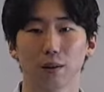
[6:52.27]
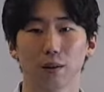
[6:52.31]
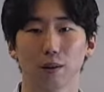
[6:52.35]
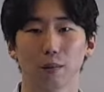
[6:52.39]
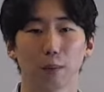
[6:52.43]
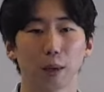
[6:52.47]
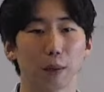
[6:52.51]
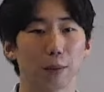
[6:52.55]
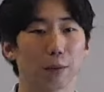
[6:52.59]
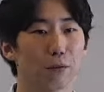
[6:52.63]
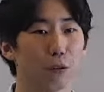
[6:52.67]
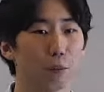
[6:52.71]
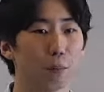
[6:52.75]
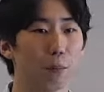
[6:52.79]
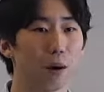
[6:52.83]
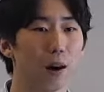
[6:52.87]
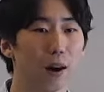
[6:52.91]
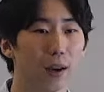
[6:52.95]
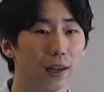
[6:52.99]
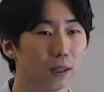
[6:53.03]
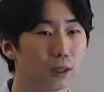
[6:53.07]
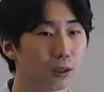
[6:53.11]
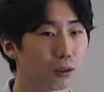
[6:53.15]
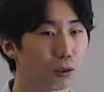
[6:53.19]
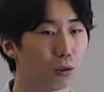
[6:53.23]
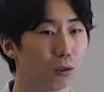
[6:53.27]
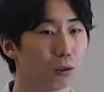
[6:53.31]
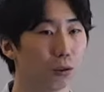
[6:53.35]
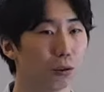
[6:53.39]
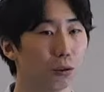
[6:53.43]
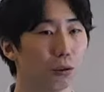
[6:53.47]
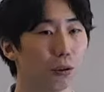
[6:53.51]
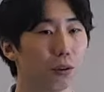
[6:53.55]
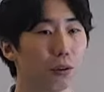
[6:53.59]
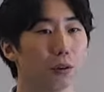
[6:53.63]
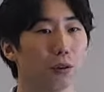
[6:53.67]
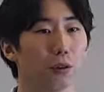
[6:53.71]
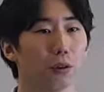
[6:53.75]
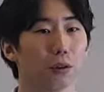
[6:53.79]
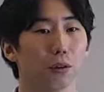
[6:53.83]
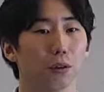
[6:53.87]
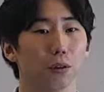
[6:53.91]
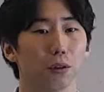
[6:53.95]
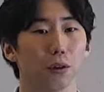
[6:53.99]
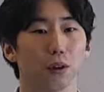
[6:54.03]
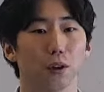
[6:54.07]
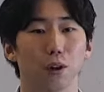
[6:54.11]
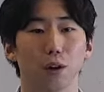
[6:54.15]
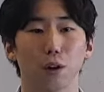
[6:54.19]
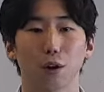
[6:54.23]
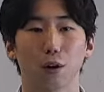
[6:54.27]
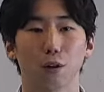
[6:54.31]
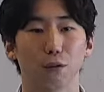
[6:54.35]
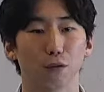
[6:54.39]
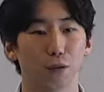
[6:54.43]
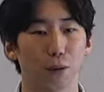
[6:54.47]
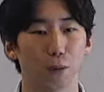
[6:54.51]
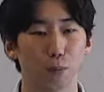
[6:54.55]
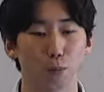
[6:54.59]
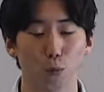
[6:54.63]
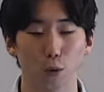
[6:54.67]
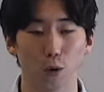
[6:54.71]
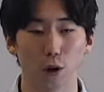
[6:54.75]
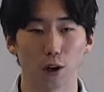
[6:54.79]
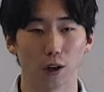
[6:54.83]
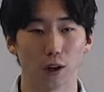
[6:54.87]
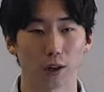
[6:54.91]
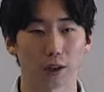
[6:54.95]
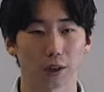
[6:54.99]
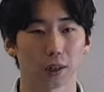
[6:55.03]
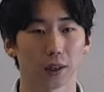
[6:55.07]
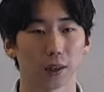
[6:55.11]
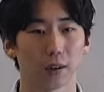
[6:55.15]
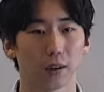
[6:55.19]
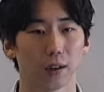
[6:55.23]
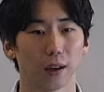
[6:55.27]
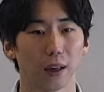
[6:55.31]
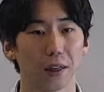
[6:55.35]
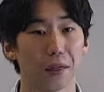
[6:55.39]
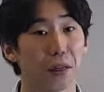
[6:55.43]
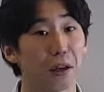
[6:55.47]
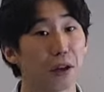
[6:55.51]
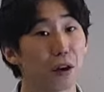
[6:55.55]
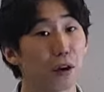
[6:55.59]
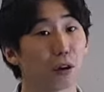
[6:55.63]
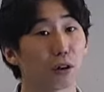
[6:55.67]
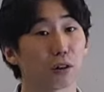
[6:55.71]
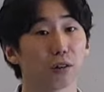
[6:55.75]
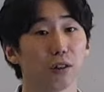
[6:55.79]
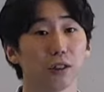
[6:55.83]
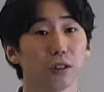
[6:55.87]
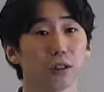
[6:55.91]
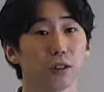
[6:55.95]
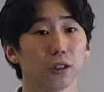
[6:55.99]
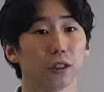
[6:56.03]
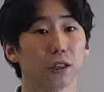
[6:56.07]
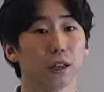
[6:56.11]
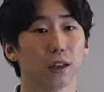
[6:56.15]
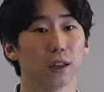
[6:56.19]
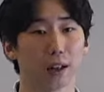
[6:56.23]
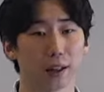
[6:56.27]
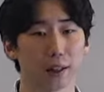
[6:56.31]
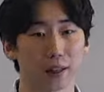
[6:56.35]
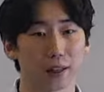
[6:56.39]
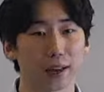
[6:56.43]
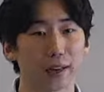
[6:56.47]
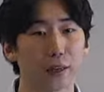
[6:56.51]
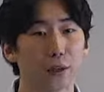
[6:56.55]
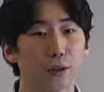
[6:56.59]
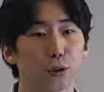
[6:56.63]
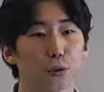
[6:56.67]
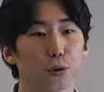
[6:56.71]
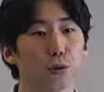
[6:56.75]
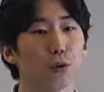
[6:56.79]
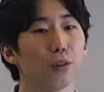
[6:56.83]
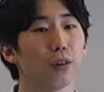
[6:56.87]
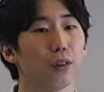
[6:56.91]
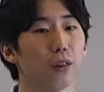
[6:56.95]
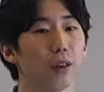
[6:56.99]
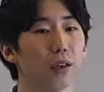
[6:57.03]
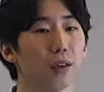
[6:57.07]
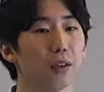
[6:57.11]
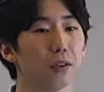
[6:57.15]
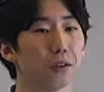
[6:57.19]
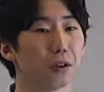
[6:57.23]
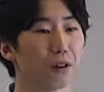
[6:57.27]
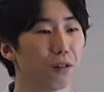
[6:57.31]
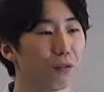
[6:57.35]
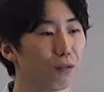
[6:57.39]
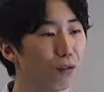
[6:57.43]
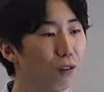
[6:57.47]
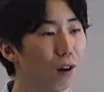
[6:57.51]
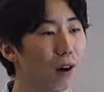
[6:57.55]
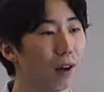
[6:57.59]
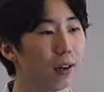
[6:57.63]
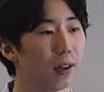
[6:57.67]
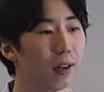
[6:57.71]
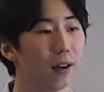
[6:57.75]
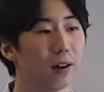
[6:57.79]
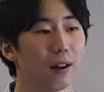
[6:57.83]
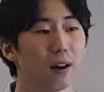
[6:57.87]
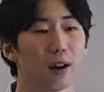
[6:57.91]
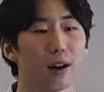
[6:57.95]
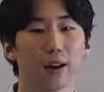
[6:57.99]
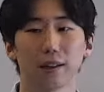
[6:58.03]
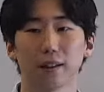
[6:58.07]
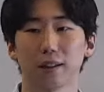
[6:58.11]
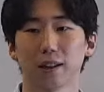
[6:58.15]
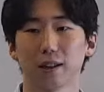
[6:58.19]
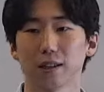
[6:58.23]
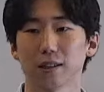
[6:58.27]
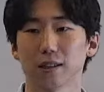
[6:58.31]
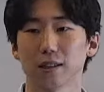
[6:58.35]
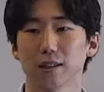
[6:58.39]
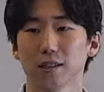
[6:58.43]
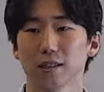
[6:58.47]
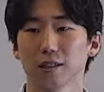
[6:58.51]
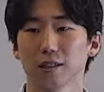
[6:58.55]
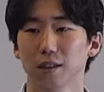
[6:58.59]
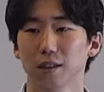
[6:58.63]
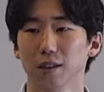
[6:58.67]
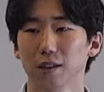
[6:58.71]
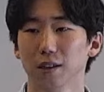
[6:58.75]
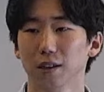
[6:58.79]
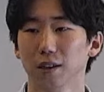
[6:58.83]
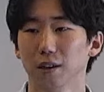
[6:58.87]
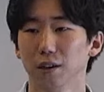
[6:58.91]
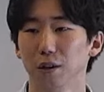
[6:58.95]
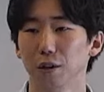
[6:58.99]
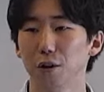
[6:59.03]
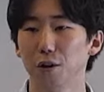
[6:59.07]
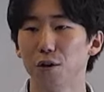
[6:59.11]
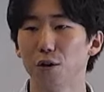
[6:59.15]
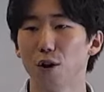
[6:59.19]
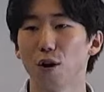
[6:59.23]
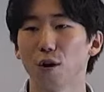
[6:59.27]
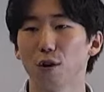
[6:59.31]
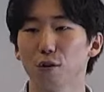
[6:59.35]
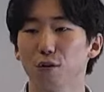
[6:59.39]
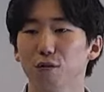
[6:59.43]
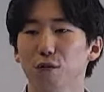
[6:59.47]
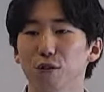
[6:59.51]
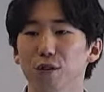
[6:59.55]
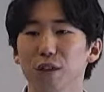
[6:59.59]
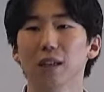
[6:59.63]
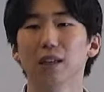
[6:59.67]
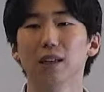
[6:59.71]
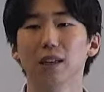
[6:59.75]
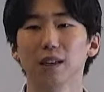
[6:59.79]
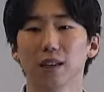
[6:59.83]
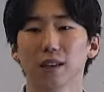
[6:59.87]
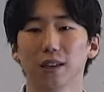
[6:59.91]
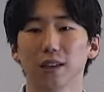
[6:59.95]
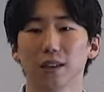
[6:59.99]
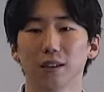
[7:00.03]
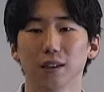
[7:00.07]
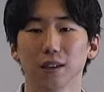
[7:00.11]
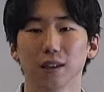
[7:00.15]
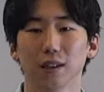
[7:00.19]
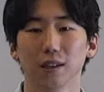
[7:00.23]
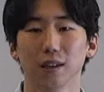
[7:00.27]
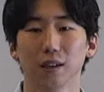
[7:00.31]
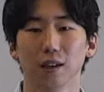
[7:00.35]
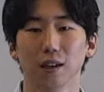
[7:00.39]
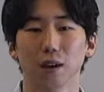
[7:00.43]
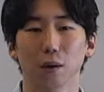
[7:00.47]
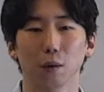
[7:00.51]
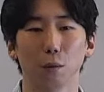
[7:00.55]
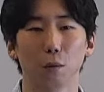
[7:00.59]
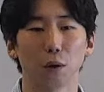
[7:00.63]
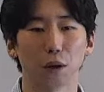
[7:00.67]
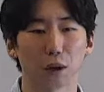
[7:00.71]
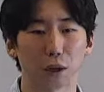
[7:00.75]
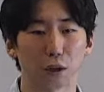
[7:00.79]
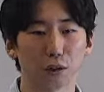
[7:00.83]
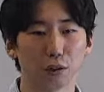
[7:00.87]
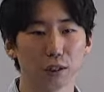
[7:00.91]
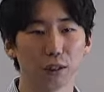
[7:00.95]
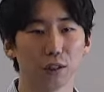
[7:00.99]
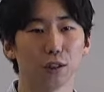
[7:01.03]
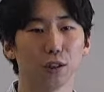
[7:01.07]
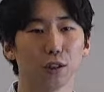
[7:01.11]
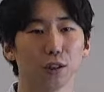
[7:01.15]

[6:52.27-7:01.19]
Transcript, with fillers: maybe from high school or, or, or from work, and they're not Christian, and, and they do things on a Friday night that's not really what a Christian